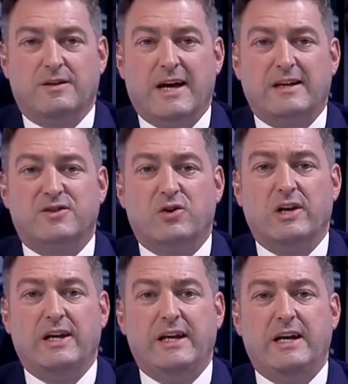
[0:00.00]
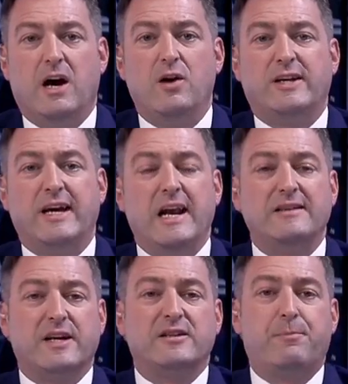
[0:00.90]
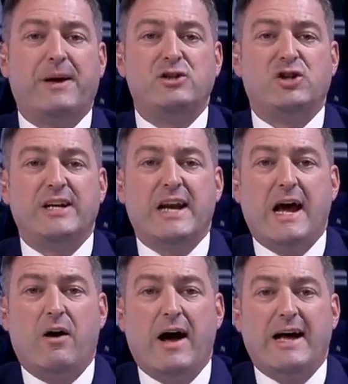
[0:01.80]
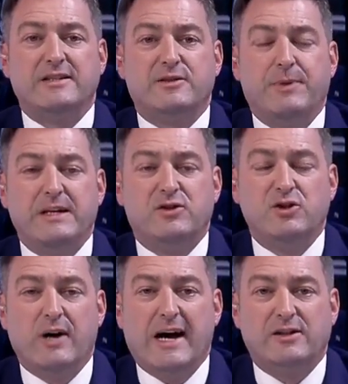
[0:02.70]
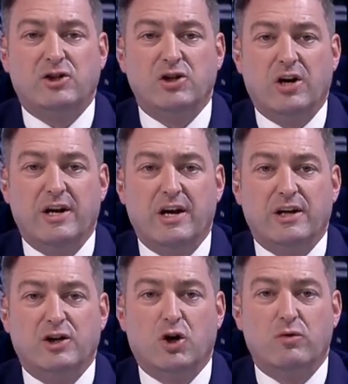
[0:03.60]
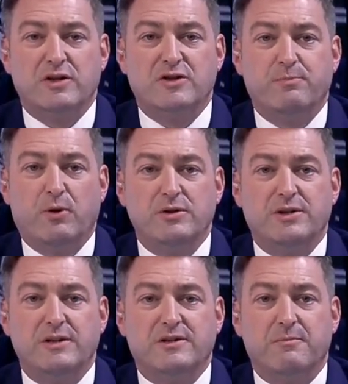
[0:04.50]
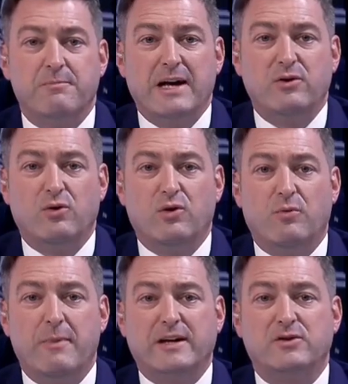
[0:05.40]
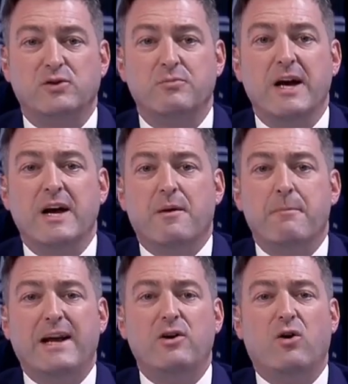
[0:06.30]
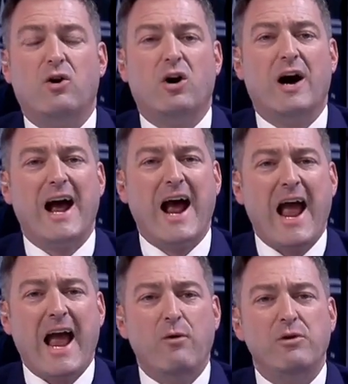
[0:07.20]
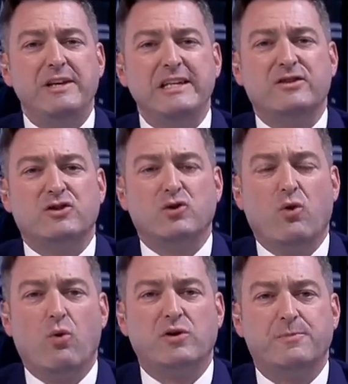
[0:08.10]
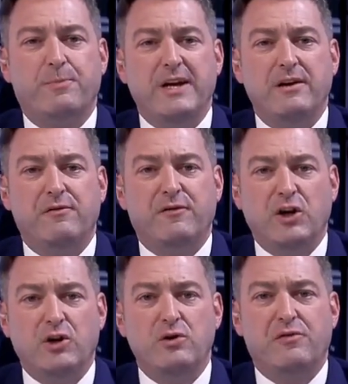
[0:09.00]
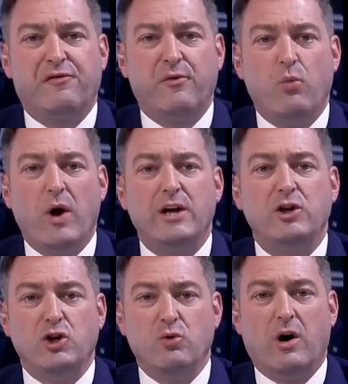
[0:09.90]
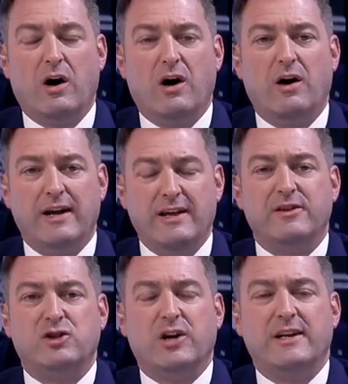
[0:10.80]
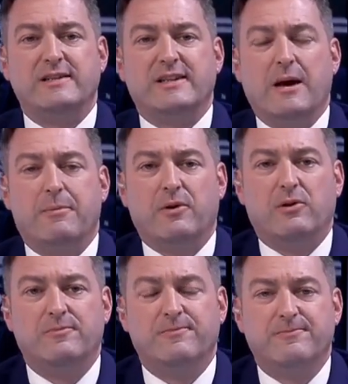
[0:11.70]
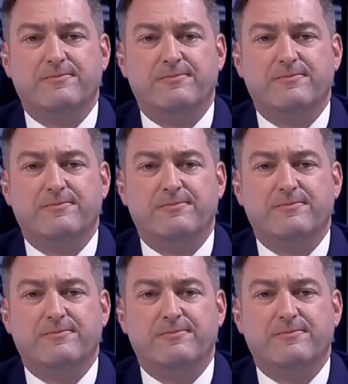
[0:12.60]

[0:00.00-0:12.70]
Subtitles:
Thanks, Ollie. OK, let's go to Beijing now and speak to our China correspondent, Manor Makdoum. Manor, how are these talks being viewed from where you are in the Chinese capital?